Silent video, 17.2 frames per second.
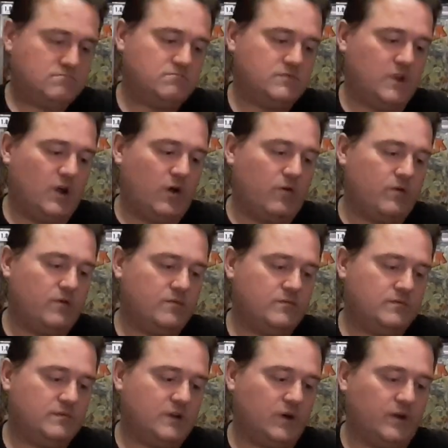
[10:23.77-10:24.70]
No,
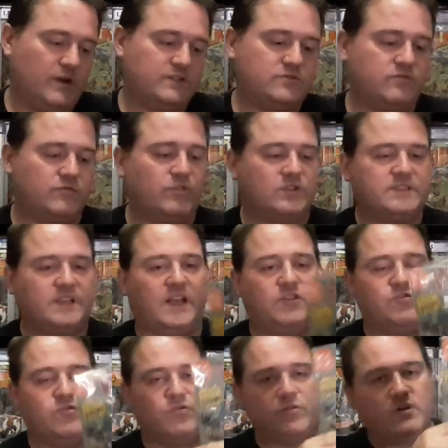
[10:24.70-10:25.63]
it's Ross
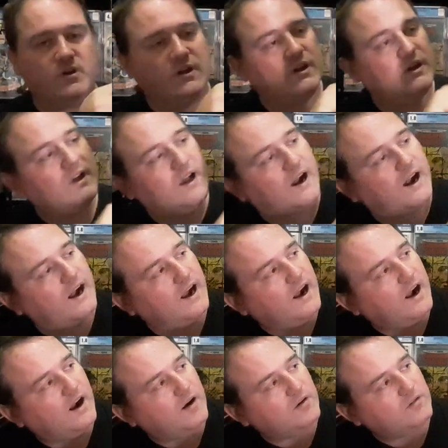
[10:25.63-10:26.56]
Andrew.
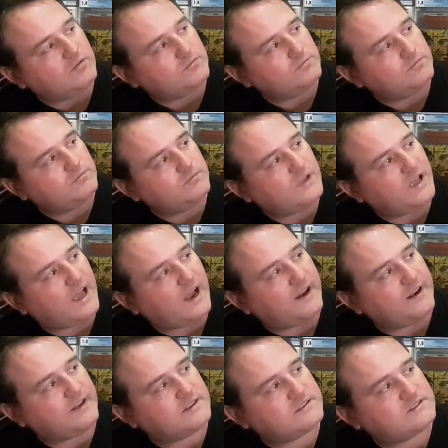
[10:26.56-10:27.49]

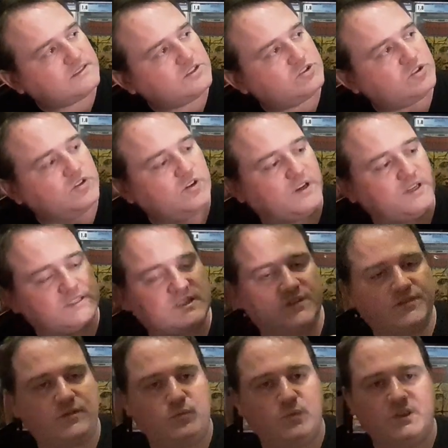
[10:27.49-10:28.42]
And it's issue
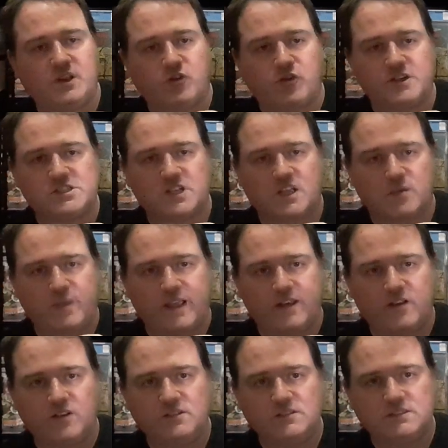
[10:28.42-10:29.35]
97 with the Creature
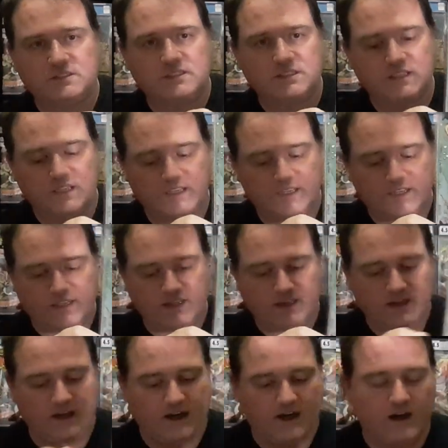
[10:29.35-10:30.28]
Commandos.
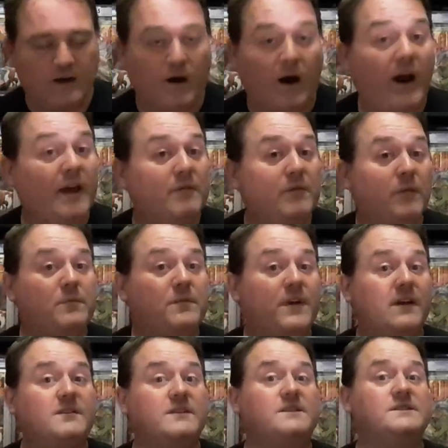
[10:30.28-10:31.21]
I have
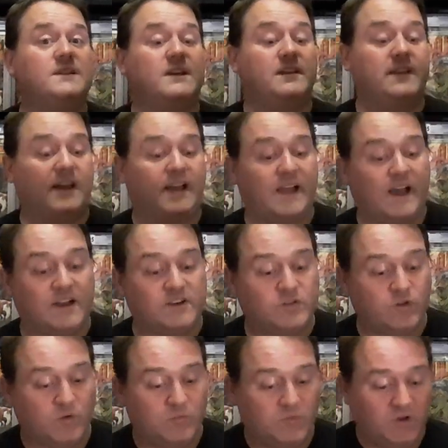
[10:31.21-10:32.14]
yet to see that
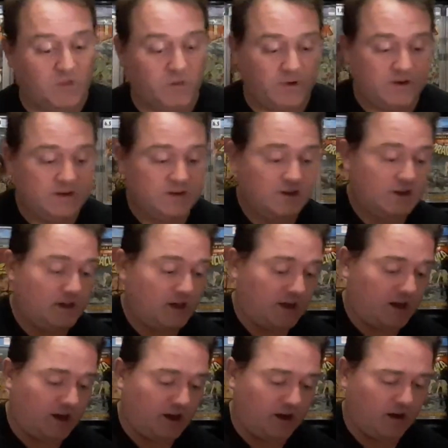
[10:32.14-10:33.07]
cartoon, by the way.
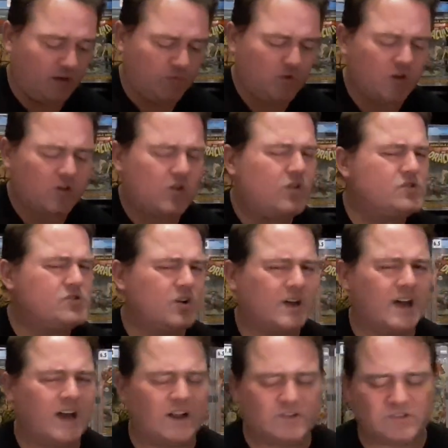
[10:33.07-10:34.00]
I'm not huge on
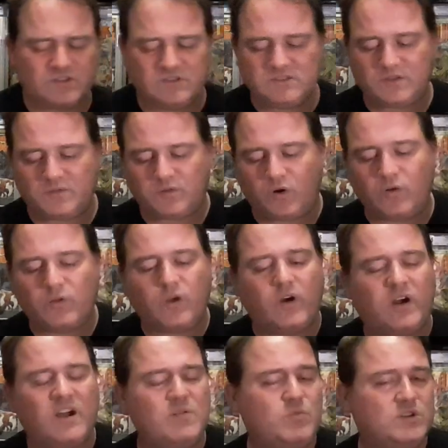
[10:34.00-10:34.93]
cartoons, although
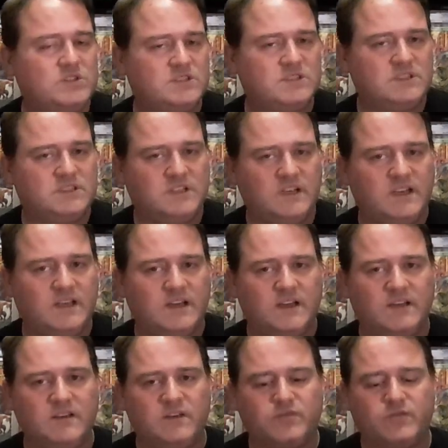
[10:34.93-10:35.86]
I am watching
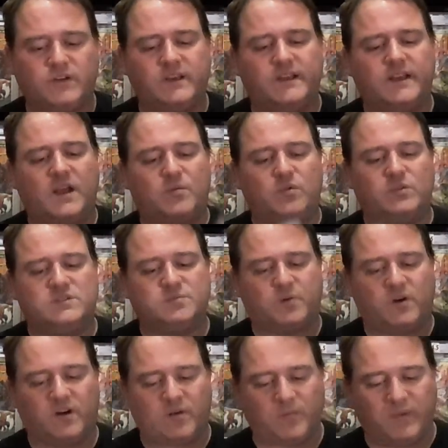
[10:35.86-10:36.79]
the Friendly Neighborhood
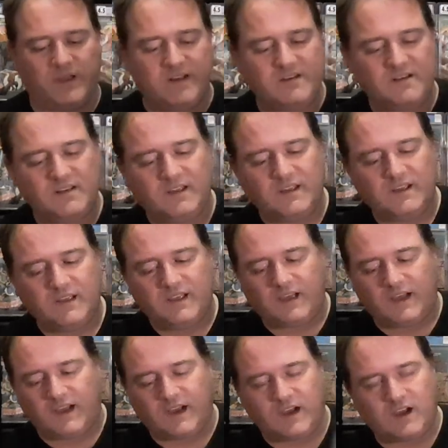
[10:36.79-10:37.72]
Spider-Man.
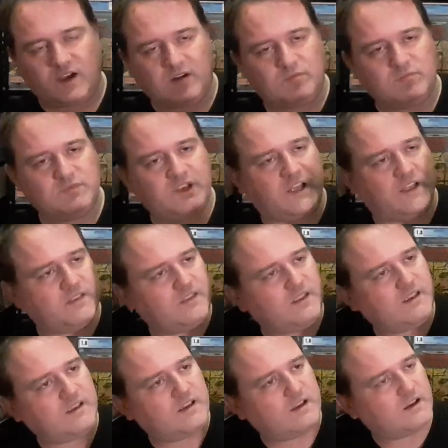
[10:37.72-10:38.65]

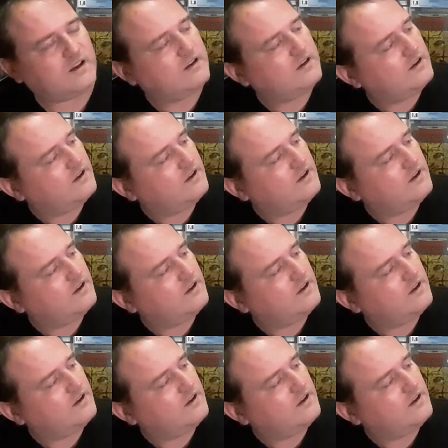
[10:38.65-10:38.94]
The